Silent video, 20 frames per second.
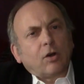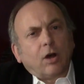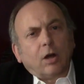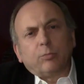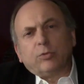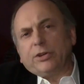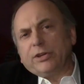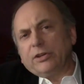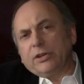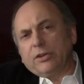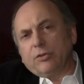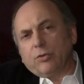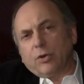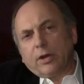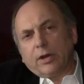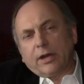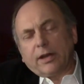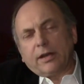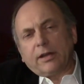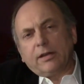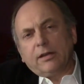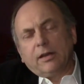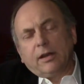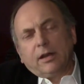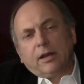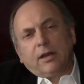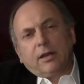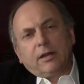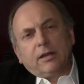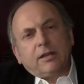Aubrey DeGray.
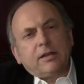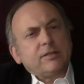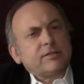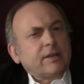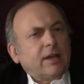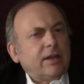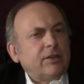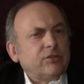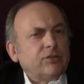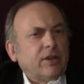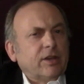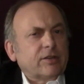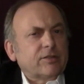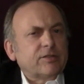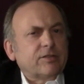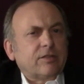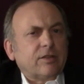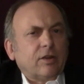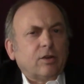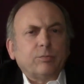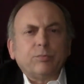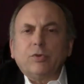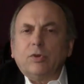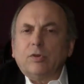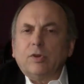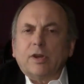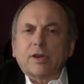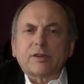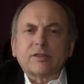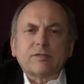He's AgeX
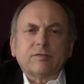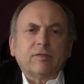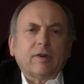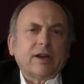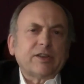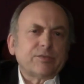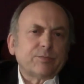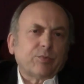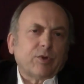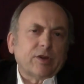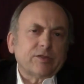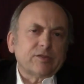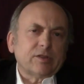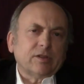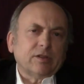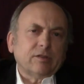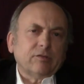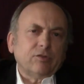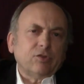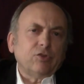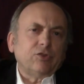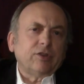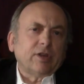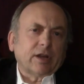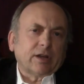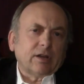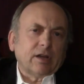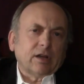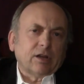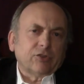Therapeutics Vice President of New
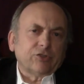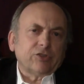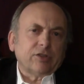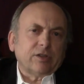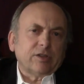Technology